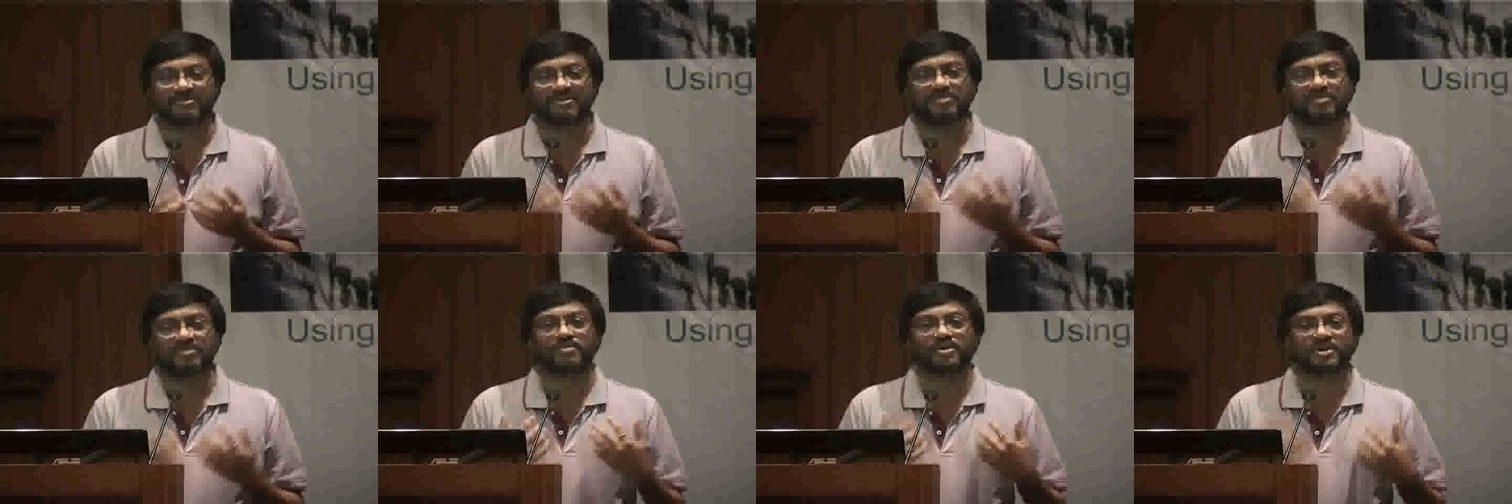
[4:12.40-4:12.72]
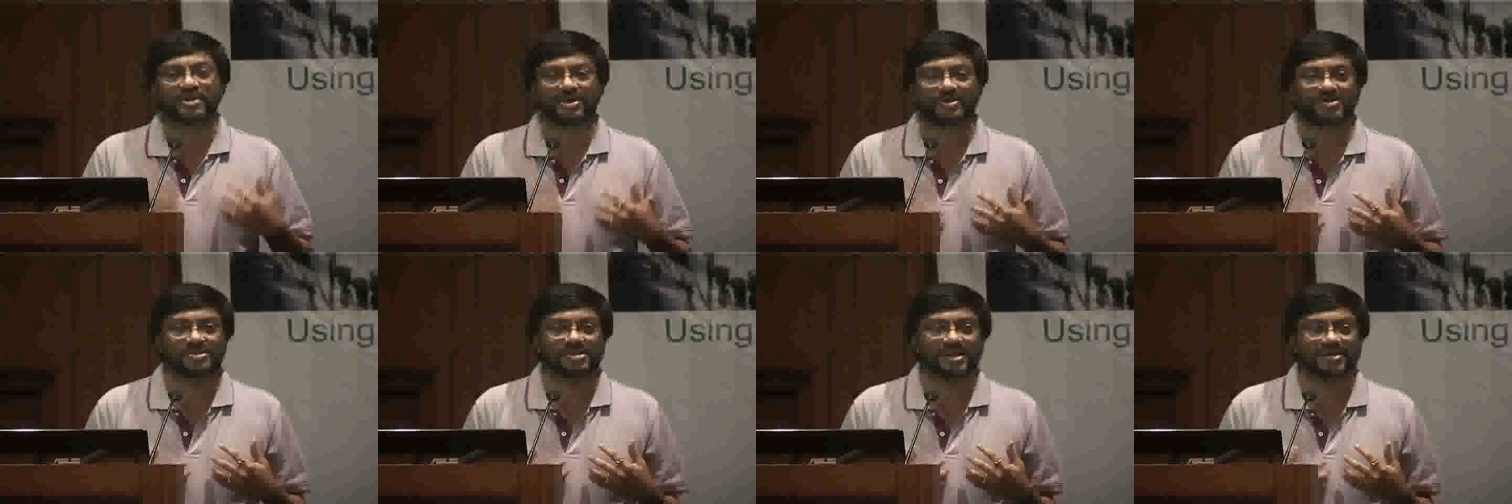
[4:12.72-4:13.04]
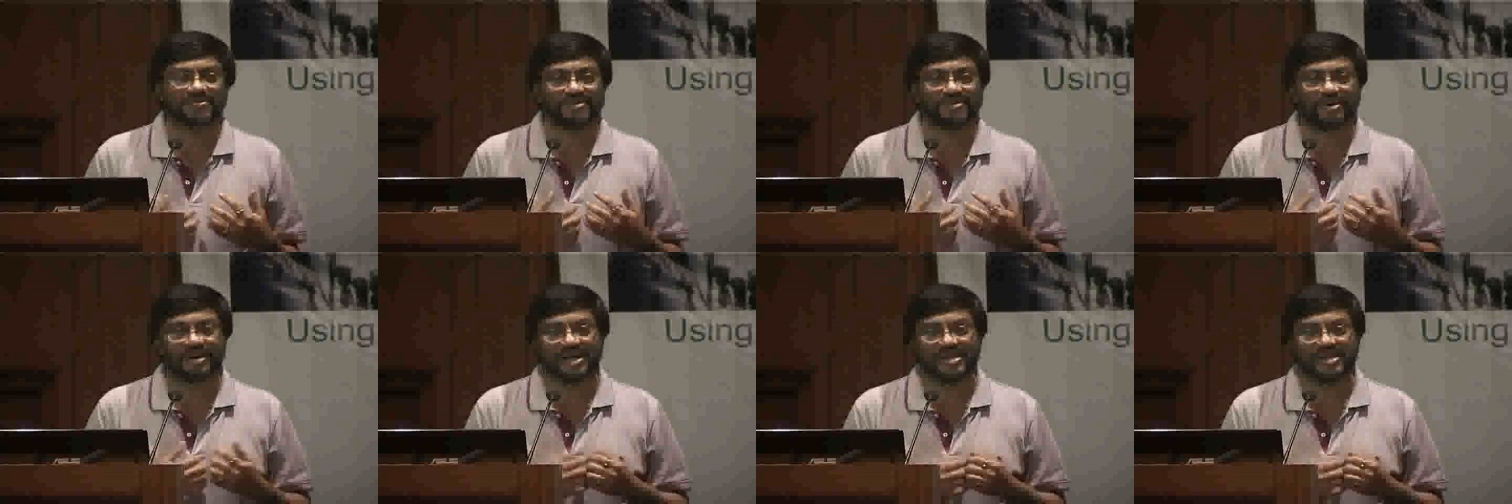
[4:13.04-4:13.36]
And we
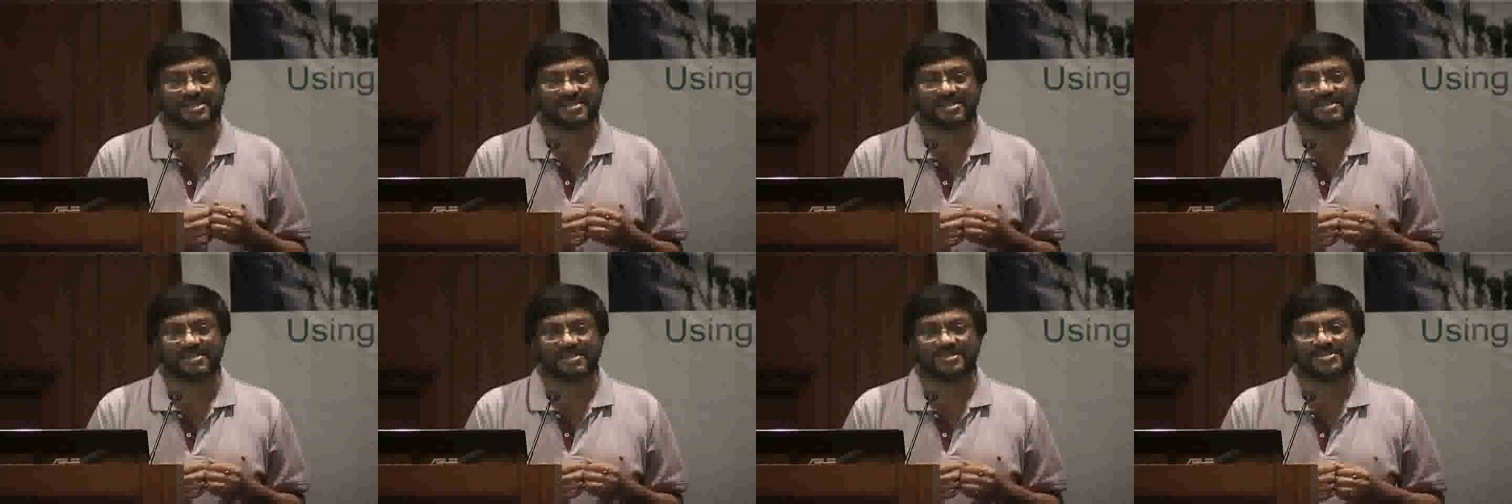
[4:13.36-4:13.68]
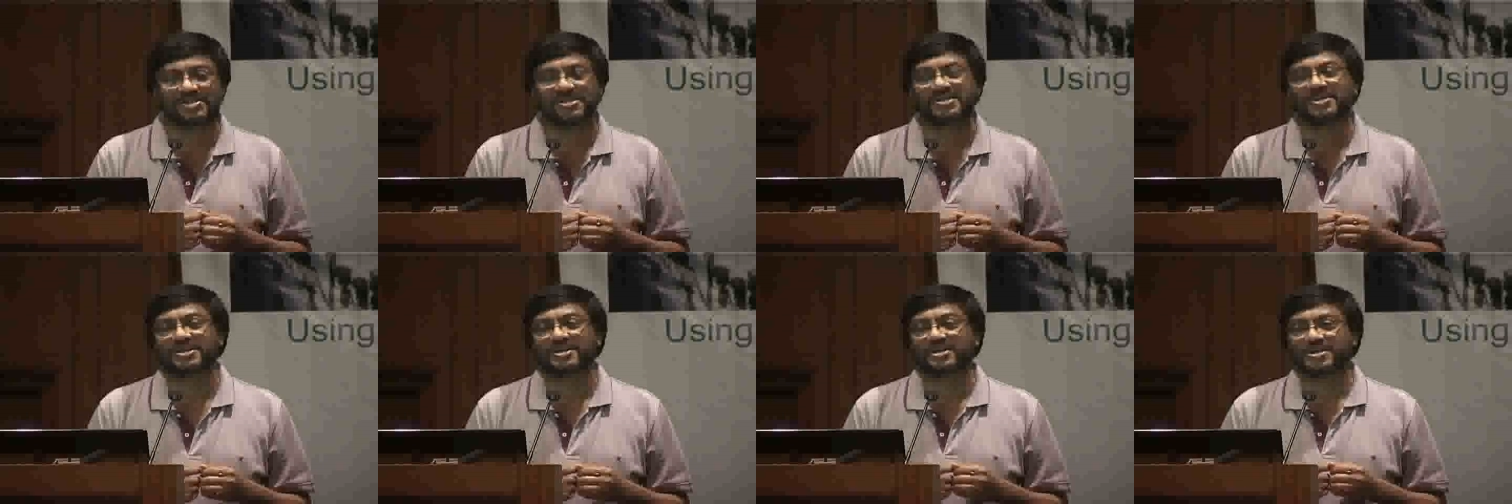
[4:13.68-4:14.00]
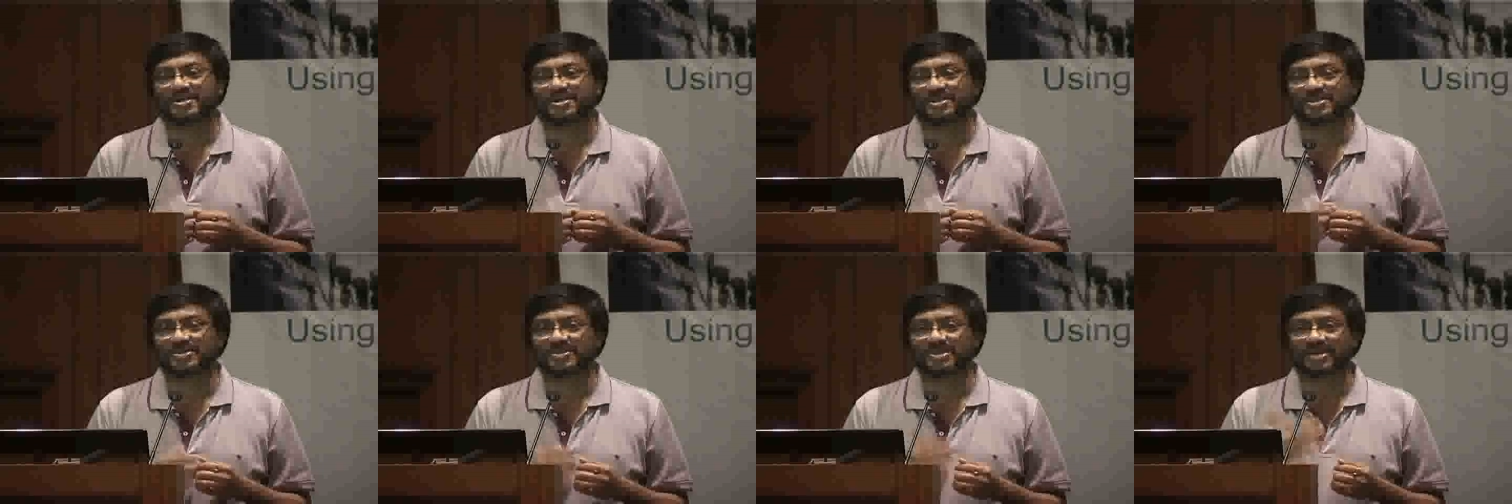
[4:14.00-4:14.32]
produce that for ourselves
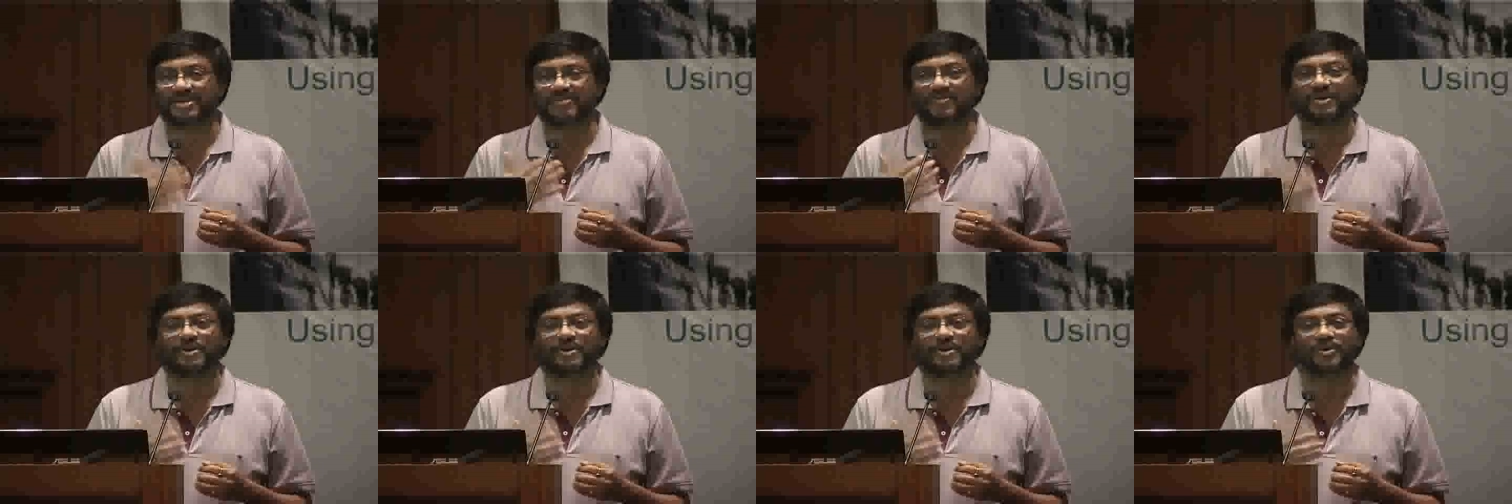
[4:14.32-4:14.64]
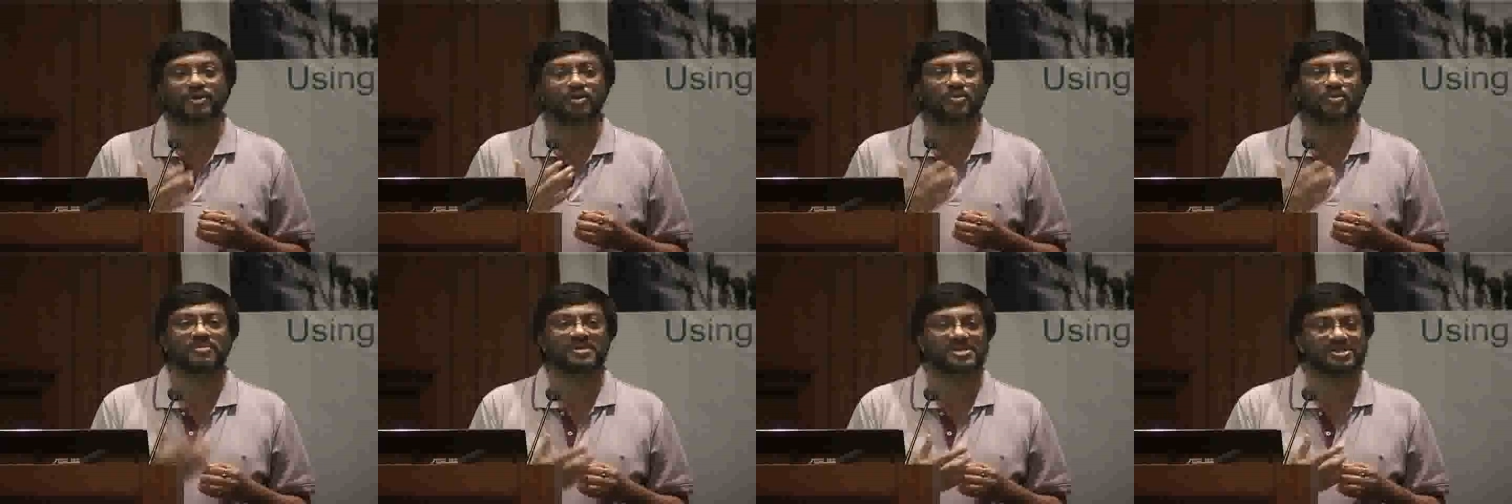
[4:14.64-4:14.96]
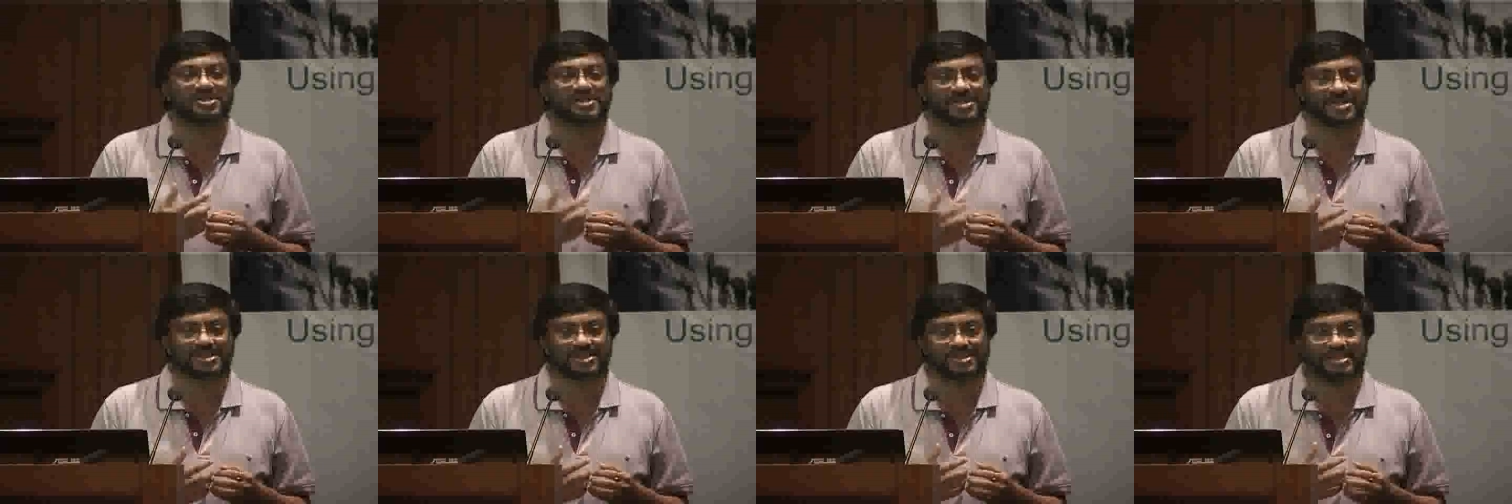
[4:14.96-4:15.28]
so that we could do
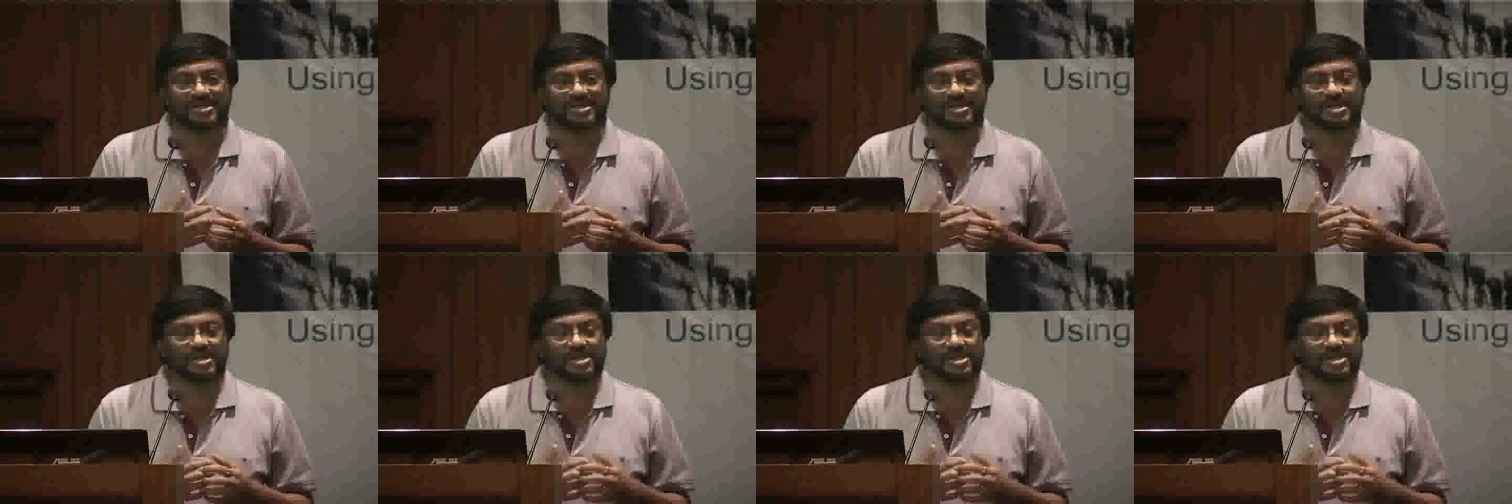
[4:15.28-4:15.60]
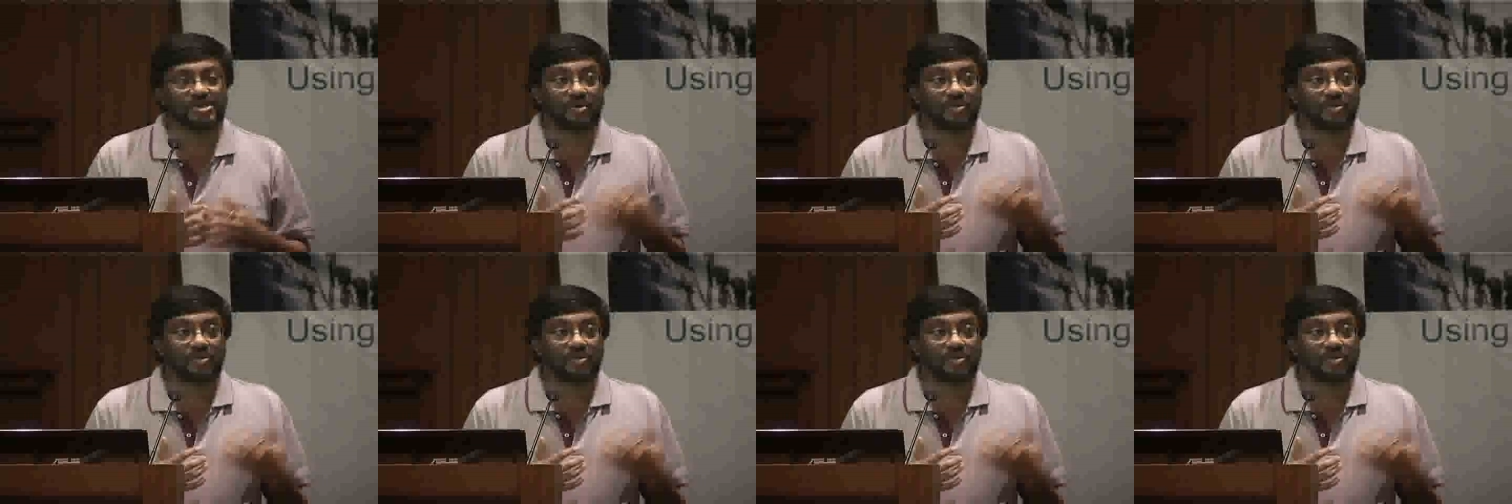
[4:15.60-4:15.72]
business.